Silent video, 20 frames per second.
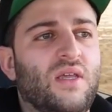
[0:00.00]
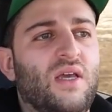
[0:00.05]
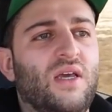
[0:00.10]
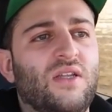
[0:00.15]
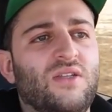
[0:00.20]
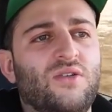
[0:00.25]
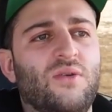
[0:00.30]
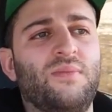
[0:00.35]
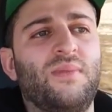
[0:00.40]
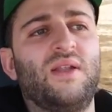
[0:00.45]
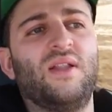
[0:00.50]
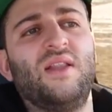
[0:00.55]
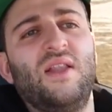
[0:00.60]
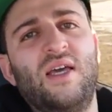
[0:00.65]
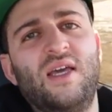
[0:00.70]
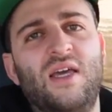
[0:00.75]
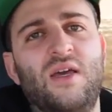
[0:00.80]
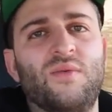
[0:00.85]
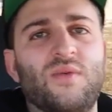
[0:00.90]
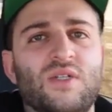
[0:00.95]

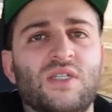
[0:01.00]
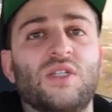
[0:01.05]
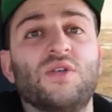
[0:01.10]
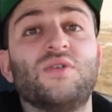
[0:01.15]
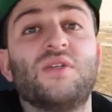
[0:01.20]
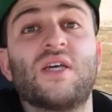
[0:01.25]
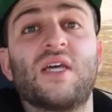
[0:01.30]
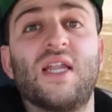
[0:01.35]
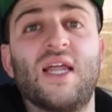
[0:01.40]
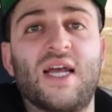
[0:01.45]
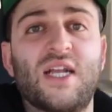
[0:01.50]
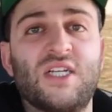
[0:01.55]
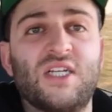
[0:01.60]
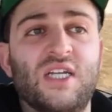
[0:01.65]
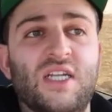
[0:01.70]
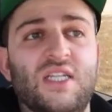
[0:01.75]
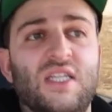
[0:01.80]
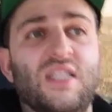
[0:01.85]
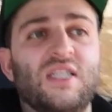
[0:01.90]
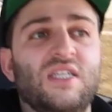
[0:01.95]
intermittently, it was losing
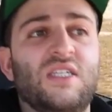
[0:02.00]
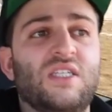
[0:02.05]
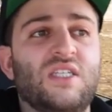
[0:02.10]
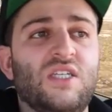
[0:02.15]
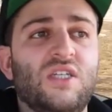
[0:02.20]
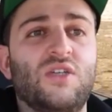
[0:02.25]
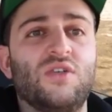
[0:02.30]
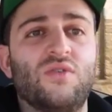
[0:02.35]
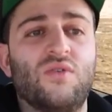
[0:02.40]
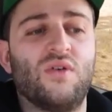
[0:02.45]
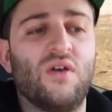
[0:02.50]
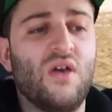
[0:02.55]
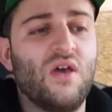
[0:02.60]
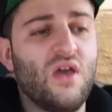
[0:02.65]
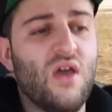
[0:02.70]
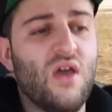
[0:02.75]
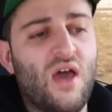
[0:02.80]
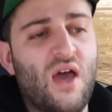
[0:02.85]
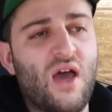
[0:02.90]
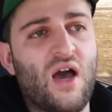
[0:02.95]
connection to the ECU,
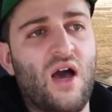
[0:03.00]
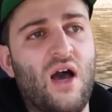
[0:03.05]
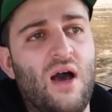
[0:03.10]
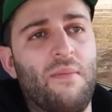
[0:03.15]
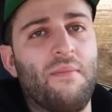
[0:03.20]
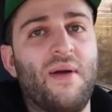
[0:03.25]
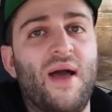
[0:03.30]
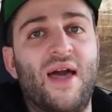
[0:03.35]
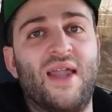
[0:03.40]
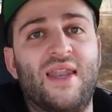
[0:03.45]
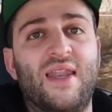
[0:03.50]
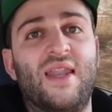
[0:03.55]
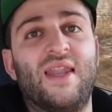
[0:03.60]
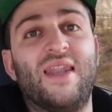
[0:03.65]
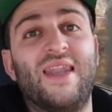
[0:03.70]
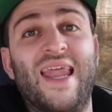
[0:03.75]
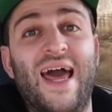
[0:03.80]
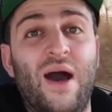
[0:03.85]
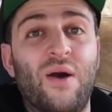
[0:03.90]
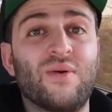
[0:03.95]

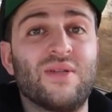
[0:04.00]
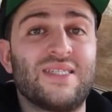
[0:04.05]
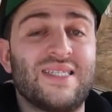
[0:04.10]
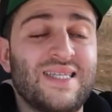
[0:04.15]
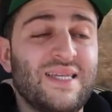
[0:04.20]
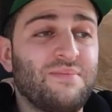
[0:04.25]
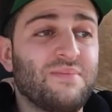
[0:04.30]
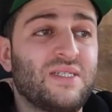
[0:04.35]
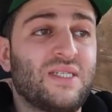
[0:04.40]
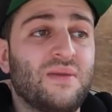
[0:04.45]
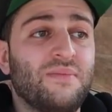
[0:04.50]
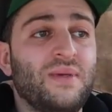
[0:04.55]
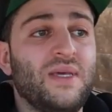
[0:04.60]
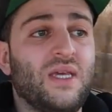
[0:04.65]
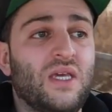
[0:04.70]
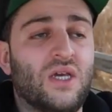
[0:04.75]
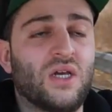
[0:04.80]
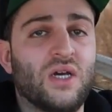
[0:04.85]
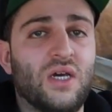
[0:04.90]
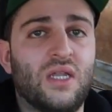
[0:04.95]
and now it seems to be
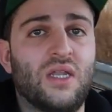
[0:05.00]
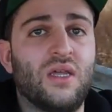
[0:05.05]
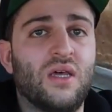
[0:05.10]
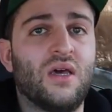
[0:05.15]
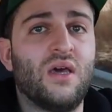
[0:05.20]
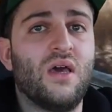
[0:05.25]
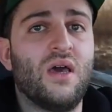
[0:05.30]
good.